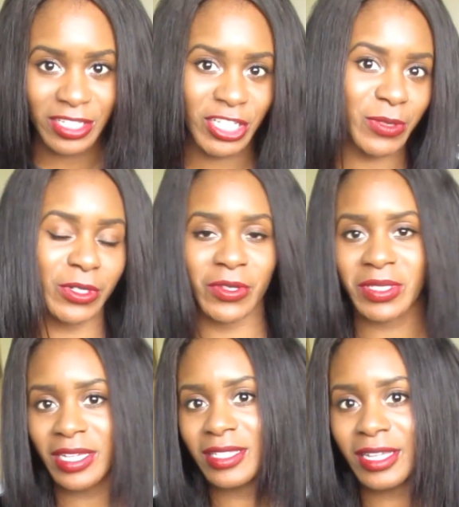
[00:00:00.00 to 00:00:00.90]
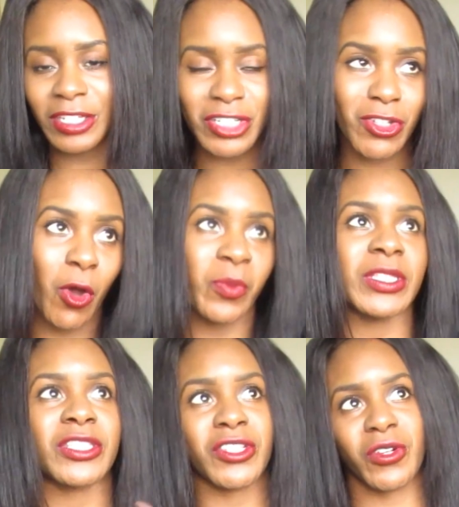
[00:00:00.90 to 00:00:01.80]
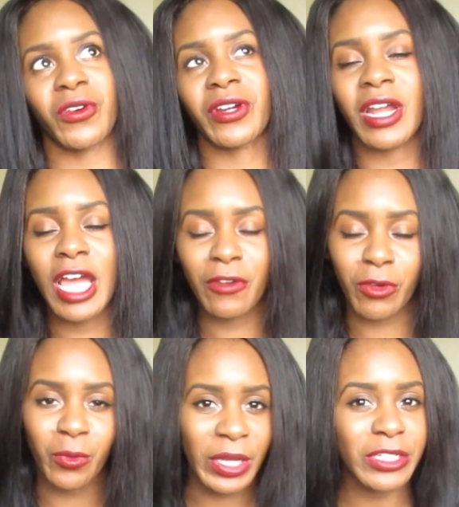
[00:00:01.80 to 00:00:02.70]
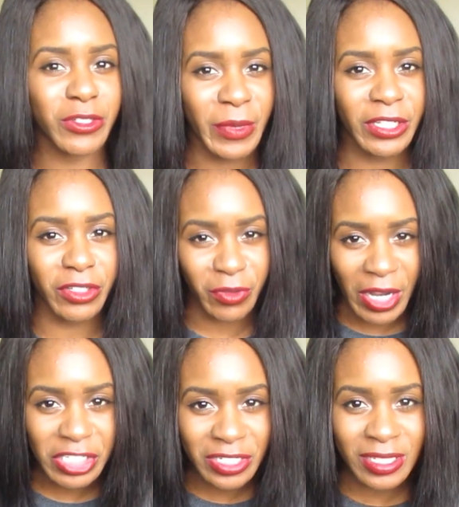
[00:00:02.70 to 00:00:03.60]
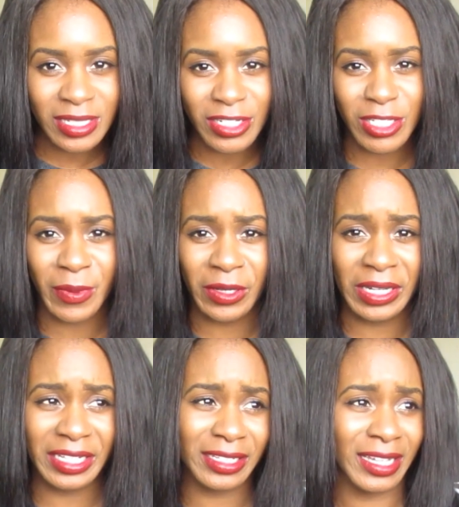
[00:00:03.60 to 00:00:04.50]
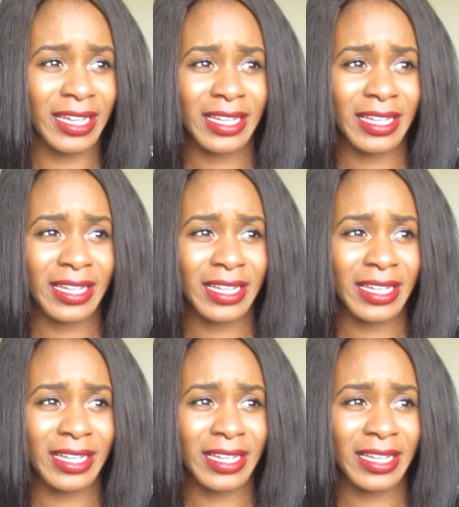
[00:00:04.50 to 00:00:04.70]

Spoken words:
It's just one of those things, like it just opens the door for way too many other questions just about like